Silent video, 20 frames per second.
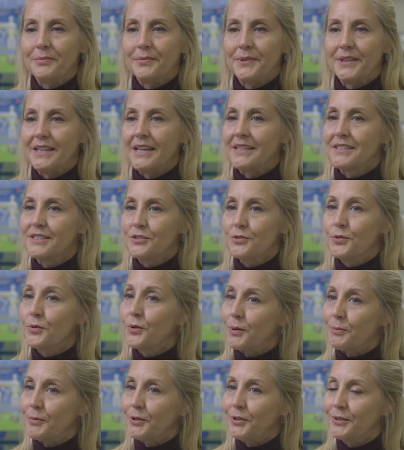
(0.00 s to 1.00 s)
but that's
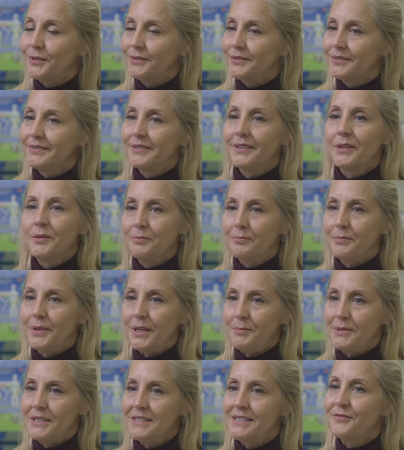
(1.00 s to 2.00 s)
normal.
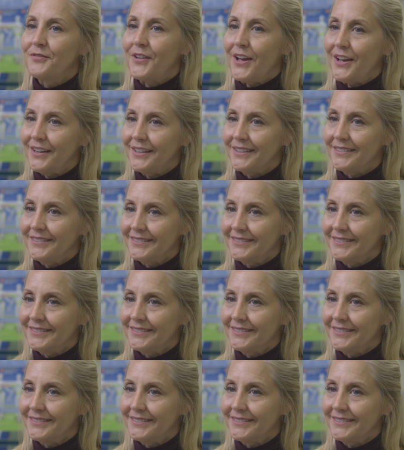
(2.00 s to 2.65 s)
Baby's fine.